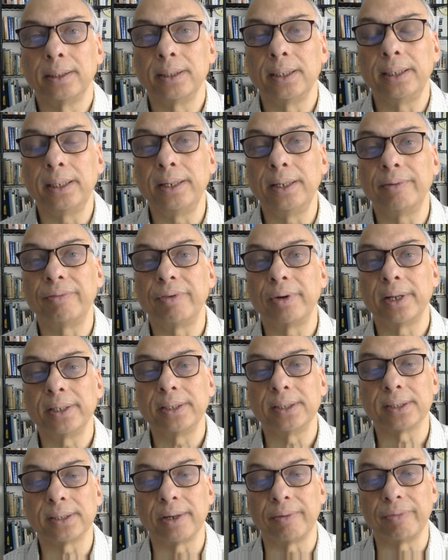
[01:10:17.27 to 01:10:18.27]
evil
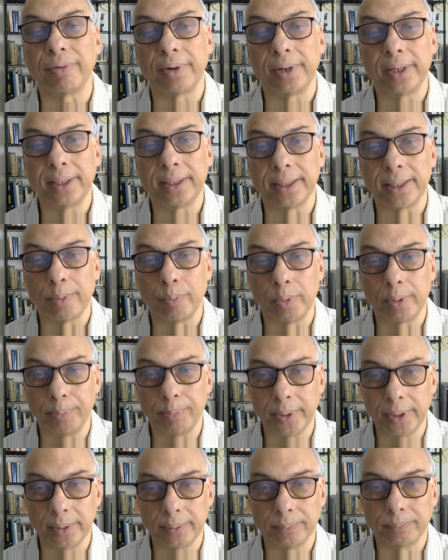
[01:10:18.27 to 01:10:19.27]
and suffering there will
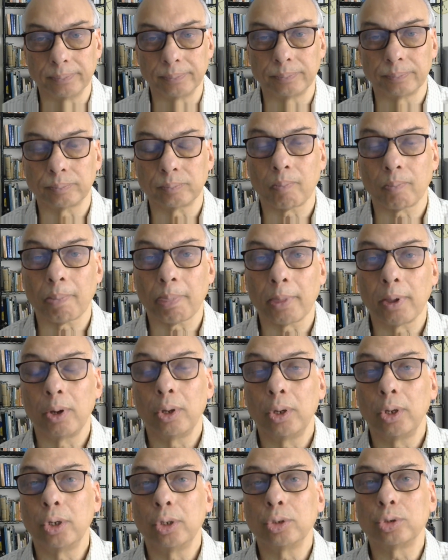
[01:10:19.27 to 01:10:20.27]
be.
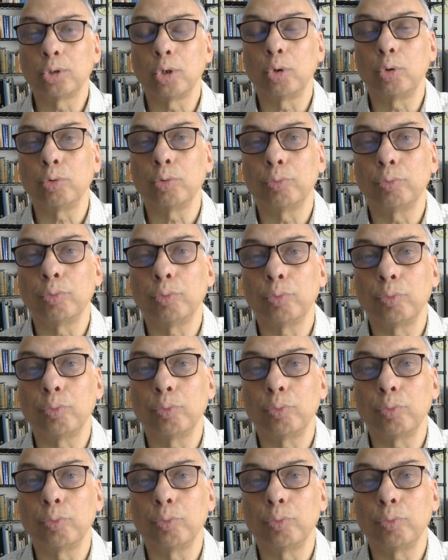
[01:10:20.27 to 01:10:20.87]
So,